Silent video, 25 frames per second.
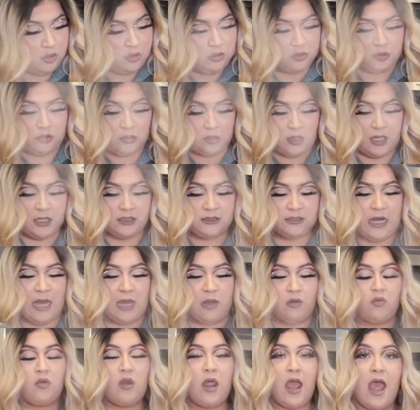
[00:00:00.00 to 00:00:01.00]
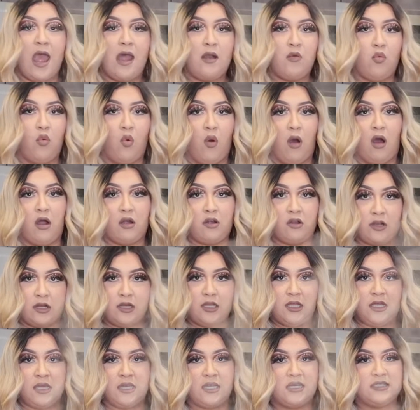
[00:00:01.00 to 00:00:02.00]
So guys, I don't add water in
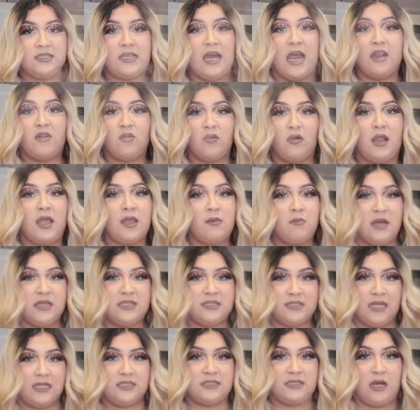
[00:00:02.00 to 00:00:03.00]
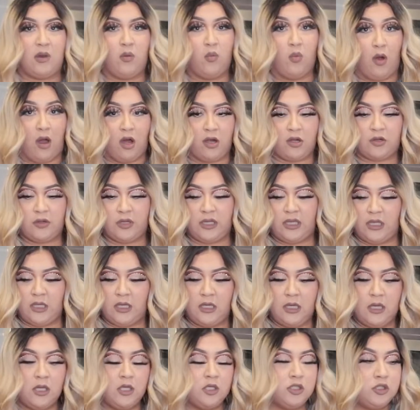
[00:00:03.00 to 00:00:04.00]
it because I don't like my salsa
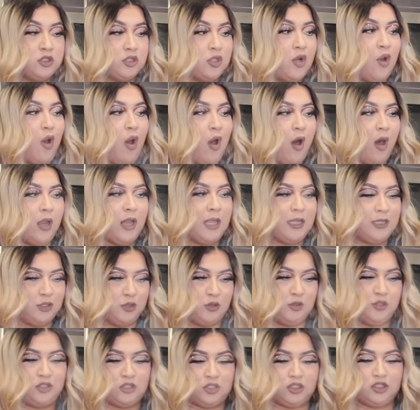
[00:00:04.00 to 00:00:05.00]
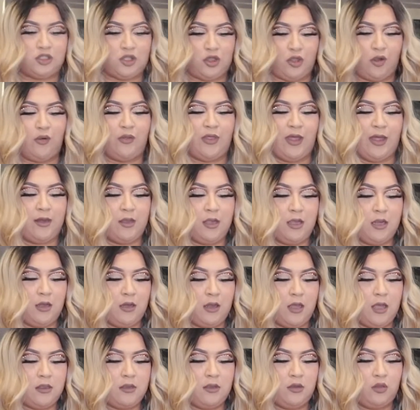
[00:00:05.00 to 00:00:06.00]
watery. So all I do is just throw that
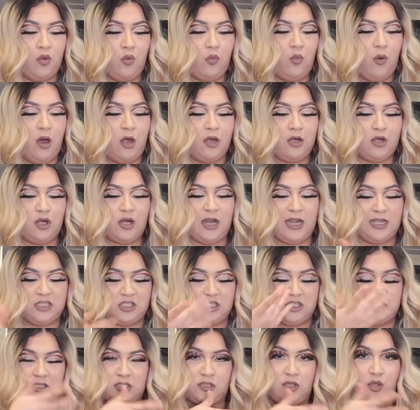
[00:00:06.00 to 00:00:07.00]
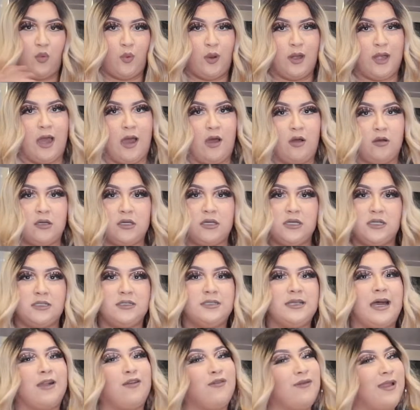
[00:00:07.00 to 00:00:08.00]
in, and then the water I just throw it out because
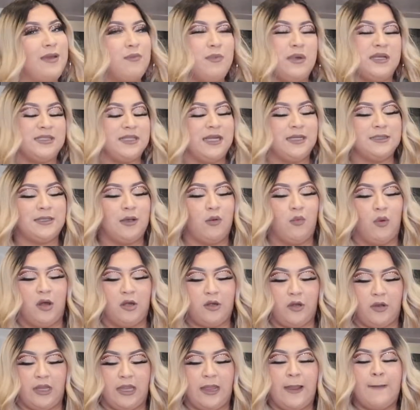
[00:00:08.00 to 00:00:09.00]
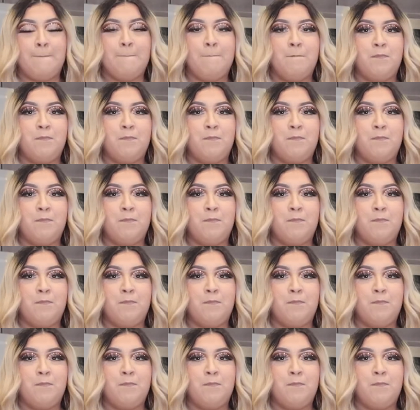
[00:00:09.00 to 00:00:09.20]
I don't like my salsa watery.